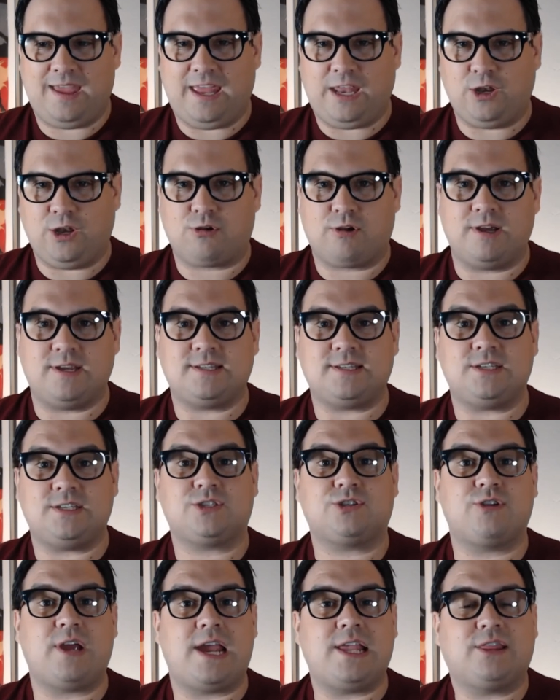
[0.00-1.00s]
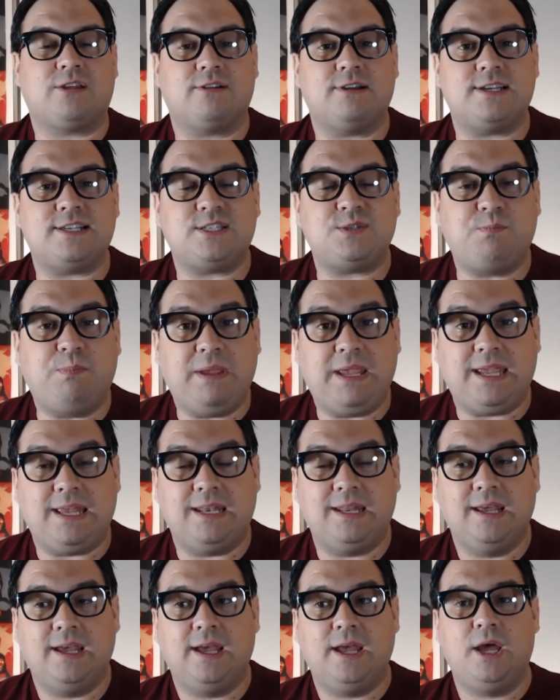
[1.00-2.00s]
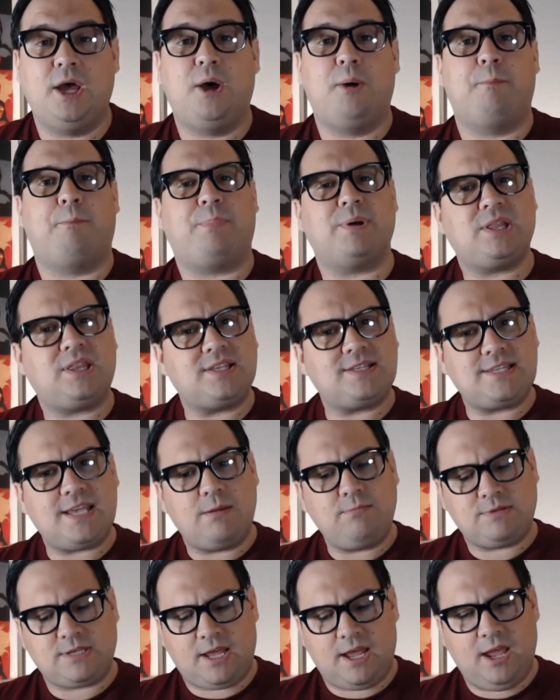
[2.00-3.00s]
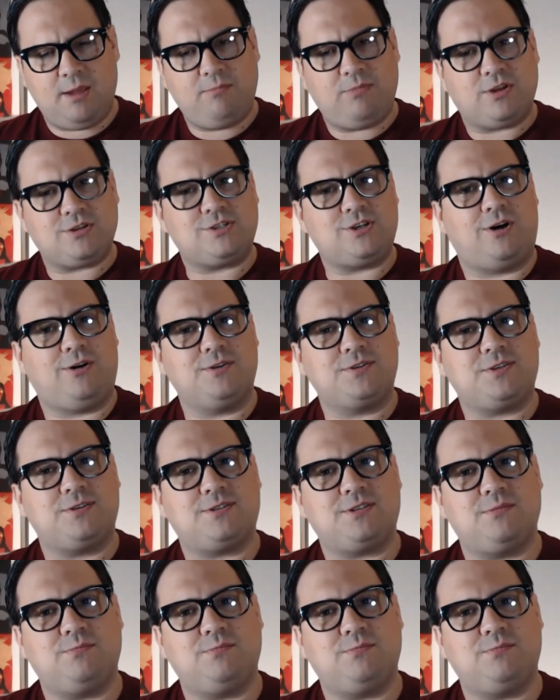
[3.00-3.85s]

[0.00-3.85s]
increase his strength or his speed. But at the same time, there's also